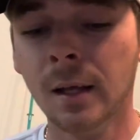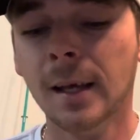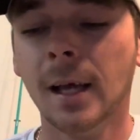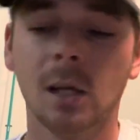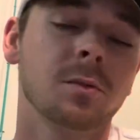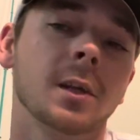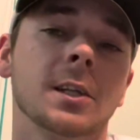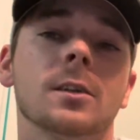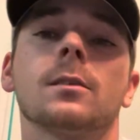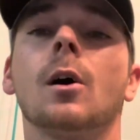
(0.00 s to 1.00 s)
It's really
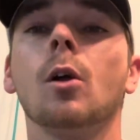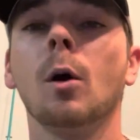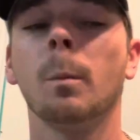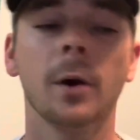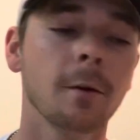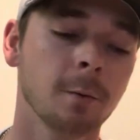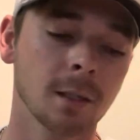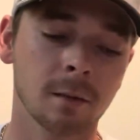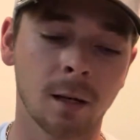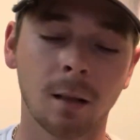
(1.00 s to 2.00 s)
just all on
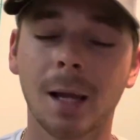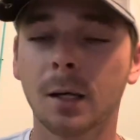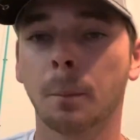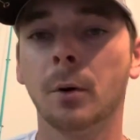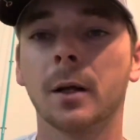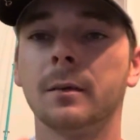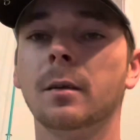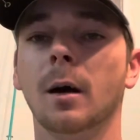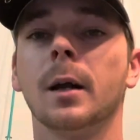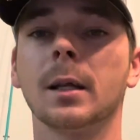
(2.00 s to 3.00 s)
preference, and I like to put a
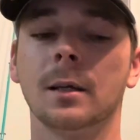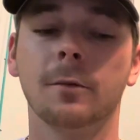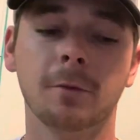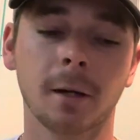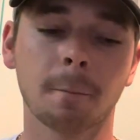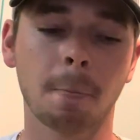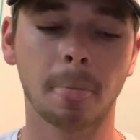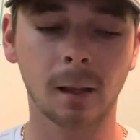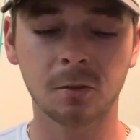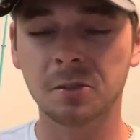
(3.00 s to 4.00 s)
ton of different
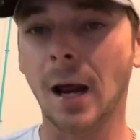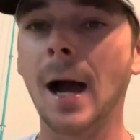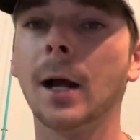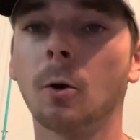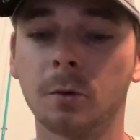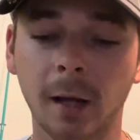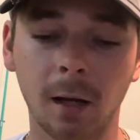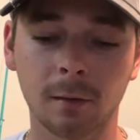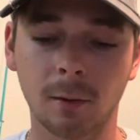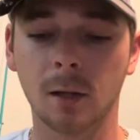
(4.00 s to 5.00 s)
styles
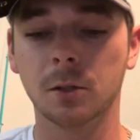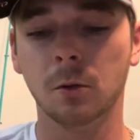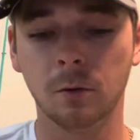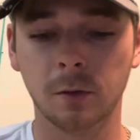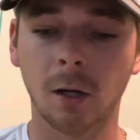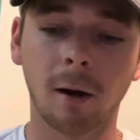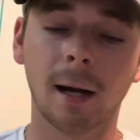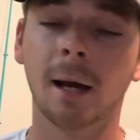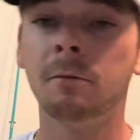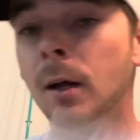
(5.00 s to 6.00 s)
out. So I'll use, you know, I'll
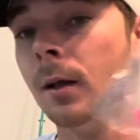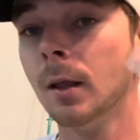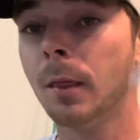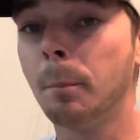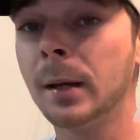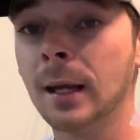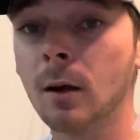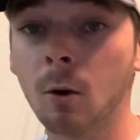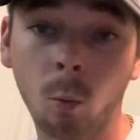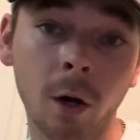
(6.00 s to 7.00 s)
have the pink
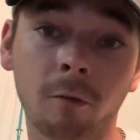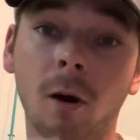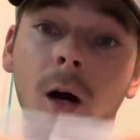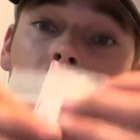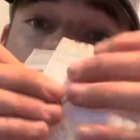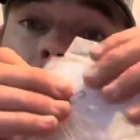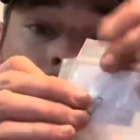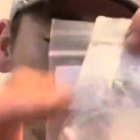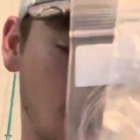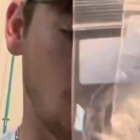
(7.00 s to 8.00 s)
on one rod,
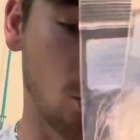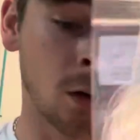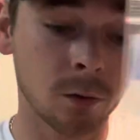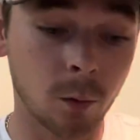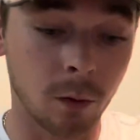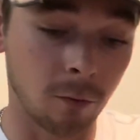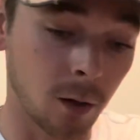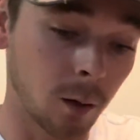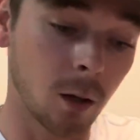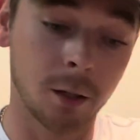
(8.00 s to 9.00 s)
the orange on
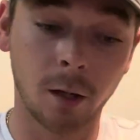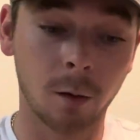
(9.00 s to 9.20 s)
another